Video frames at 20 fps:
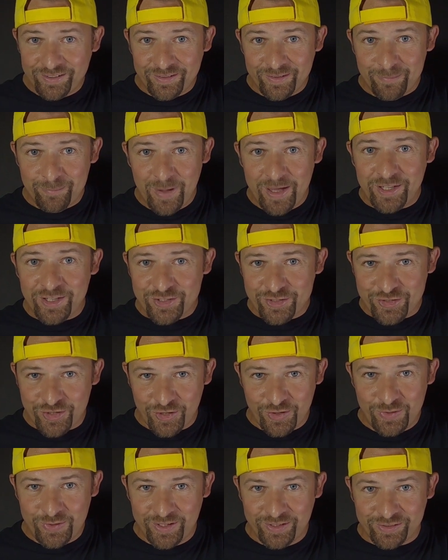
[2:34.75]
making sure
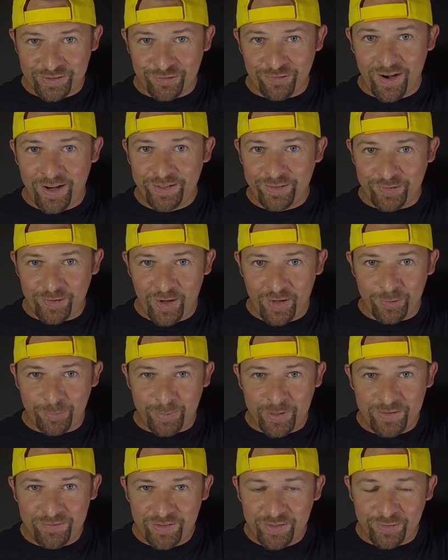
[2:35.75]
you get the right size
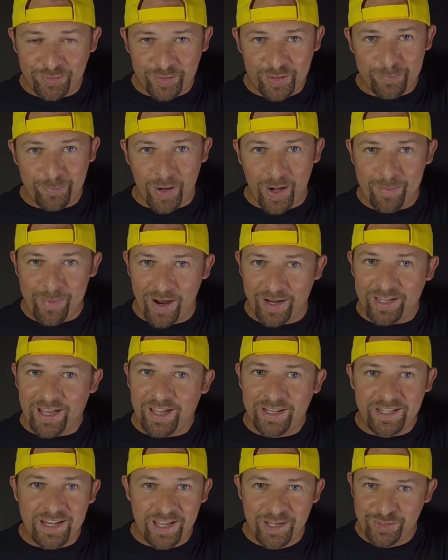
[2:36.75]
PVC pipe. I
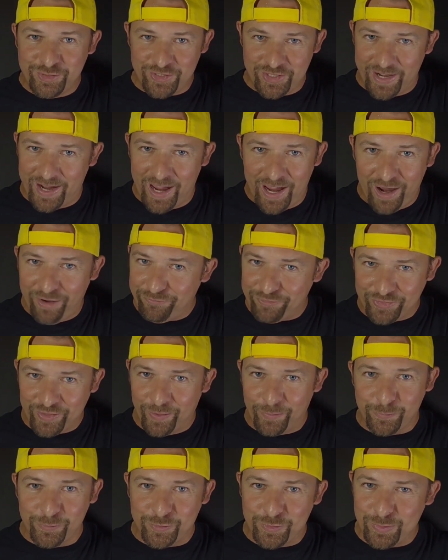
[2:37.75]
got 1.5 inches and that
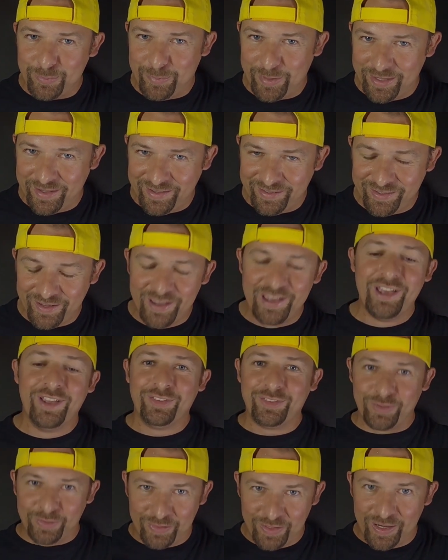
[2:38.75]
was too big.
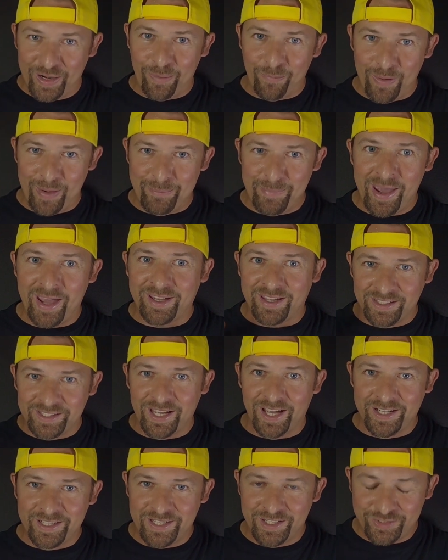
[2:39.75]
So then I went back and
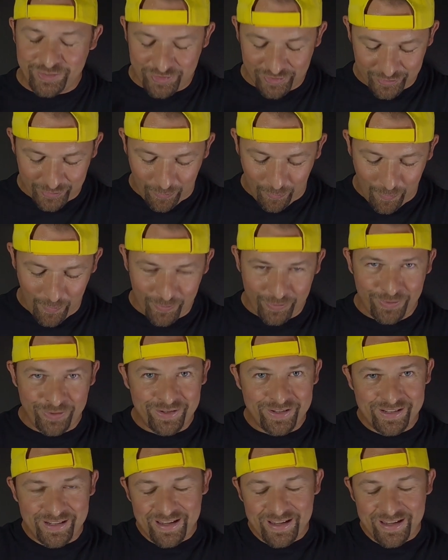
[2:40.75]
got 1.25 inches.